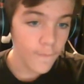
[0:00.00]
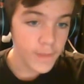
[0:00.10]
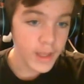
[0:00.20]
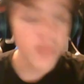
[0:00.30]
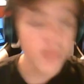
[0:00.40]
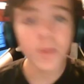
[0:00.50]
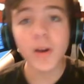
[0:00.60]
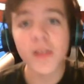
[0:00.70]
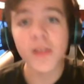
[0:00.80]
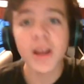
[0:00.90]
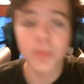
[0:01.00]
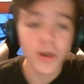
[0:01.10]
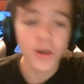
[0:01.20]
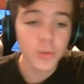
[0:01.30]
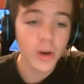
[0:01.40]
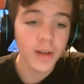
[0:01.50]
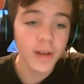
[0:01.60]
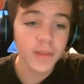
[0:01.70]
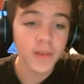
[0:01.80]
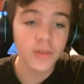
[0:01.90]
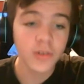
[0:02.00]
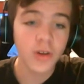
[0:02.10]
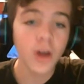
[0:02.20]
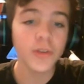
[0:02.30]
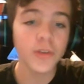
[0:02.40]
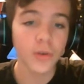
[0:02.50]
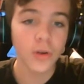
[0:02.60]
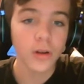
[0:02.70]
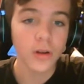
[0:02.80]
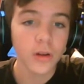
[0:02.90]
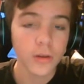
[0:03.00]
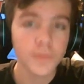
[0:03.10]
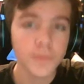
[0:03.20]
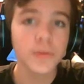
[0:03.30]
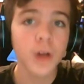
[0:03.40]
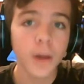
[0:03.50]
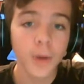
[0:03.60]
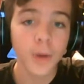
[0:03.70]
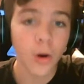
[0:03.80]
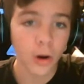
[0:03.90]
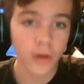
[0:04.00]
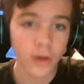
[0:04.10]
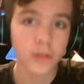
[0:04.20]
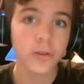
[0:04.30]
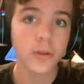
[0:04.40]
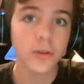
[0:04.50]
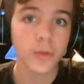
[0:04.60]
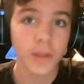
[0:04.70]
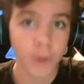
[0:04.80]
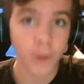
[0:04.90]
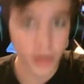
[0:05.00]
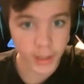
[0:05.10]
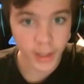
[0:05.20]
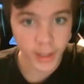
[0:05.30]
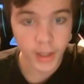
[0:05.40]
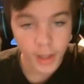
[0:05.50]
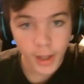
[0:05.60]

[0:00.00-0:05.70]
Even compared to the Xbox One, this console flopped hard due to the marketing,